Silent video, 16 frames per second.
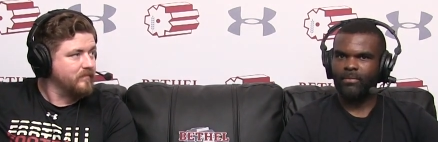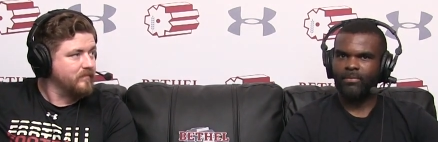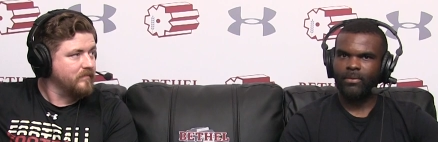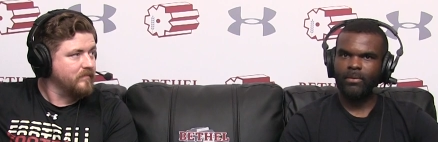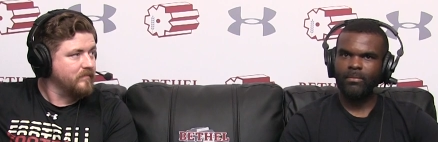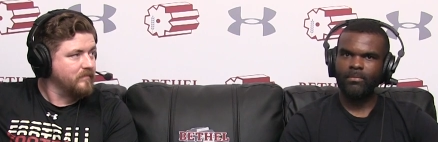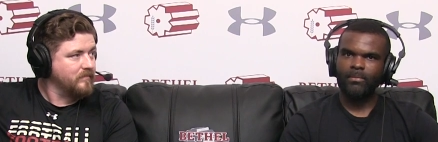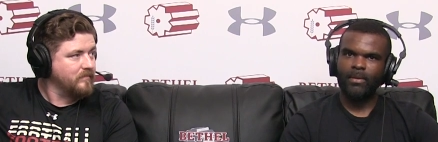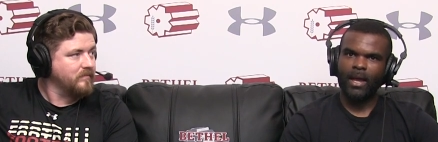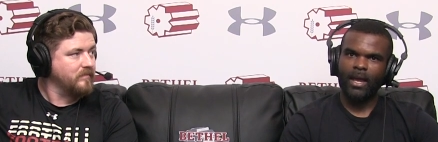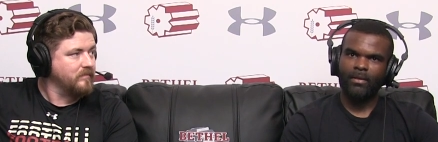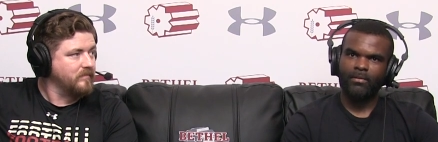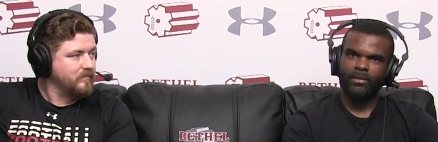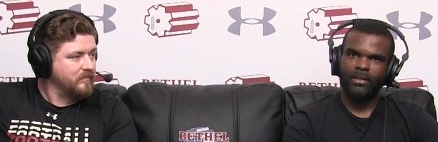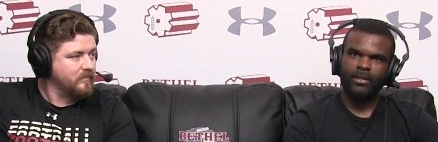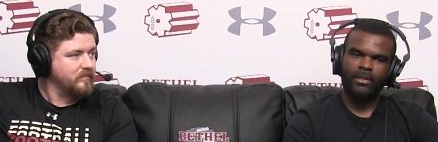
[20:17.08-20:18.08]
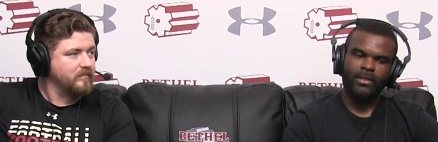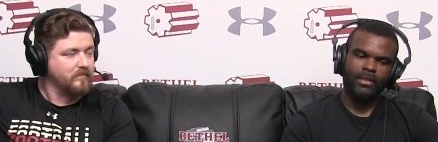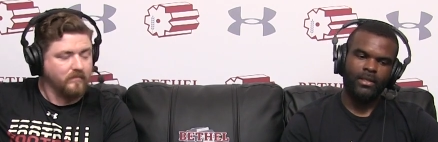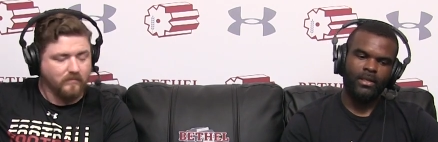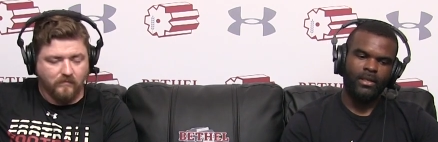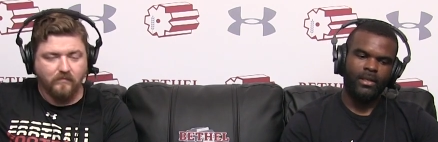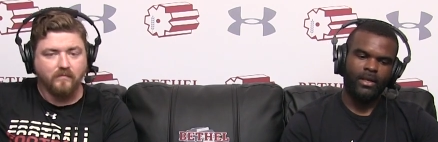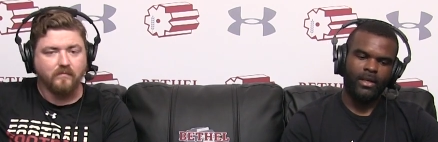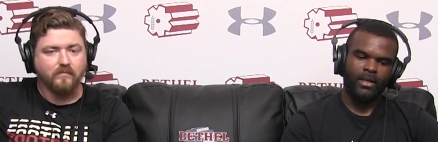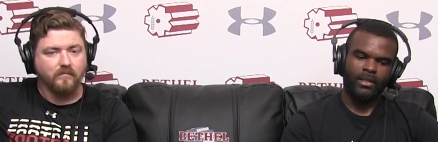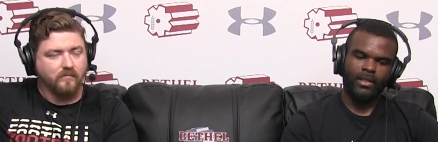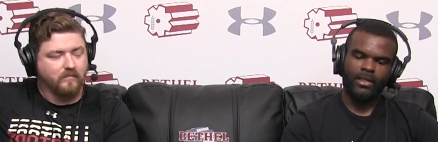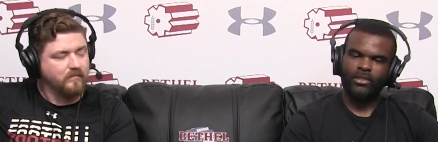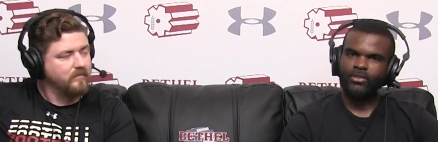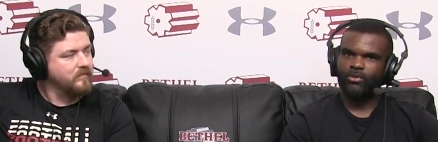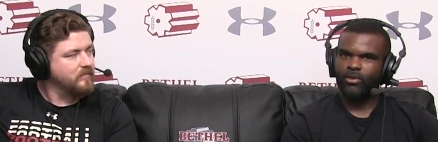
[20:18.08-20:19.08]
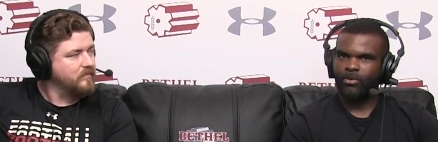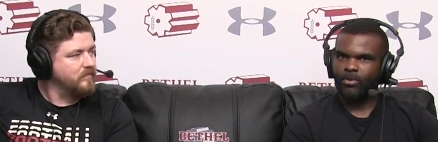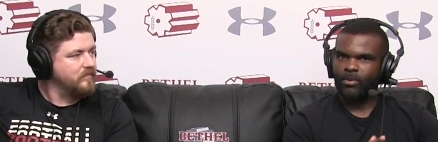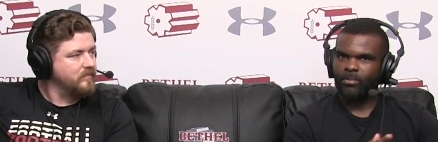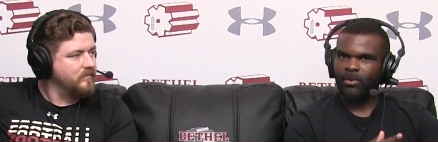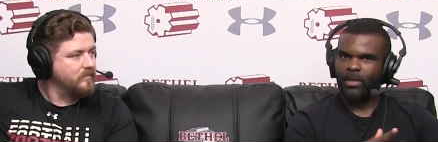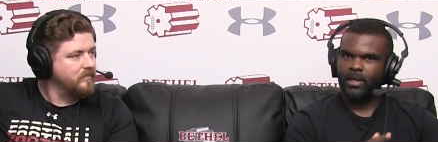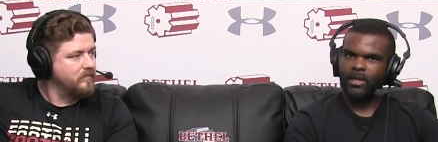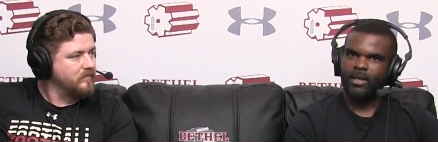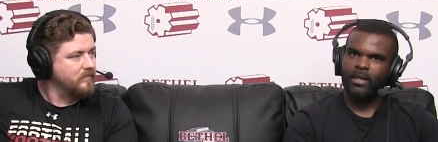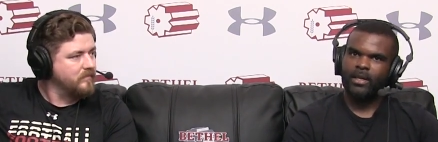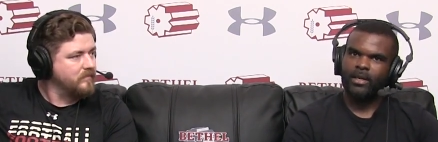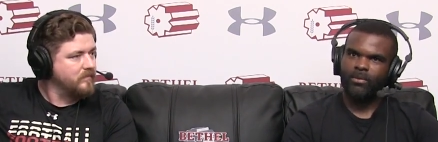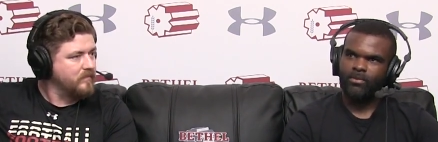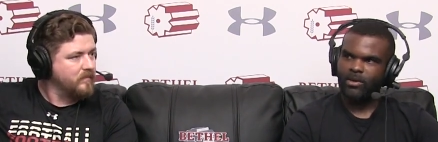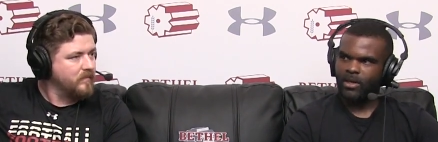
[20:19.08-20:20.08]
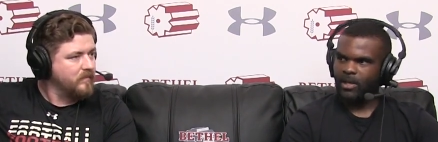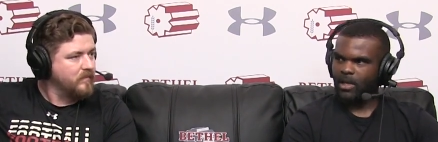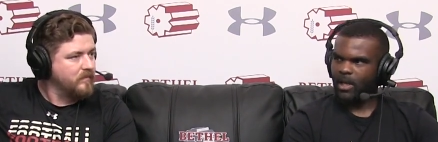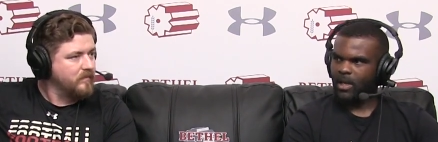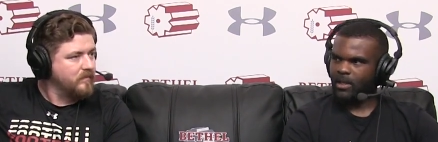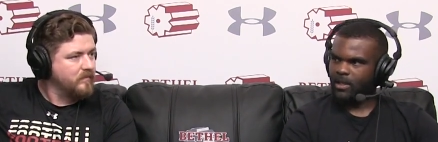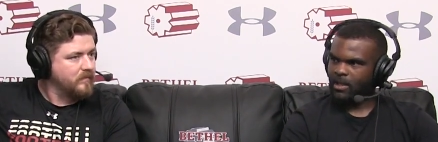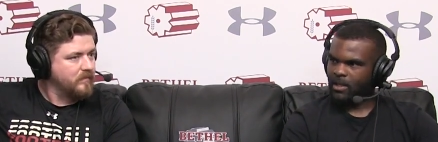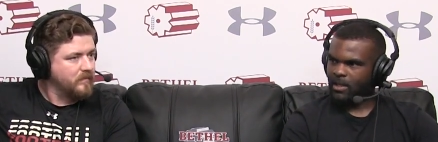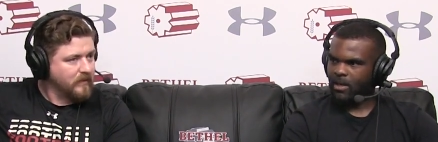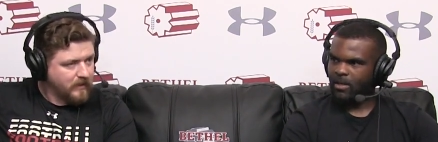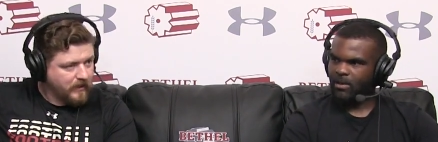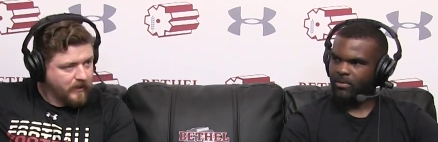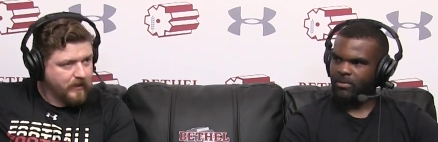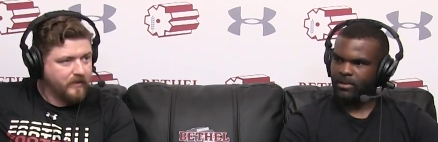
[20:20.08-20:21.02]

Speaker 1: from Avila, because uh, you know we played uh, one o'clock kickoff.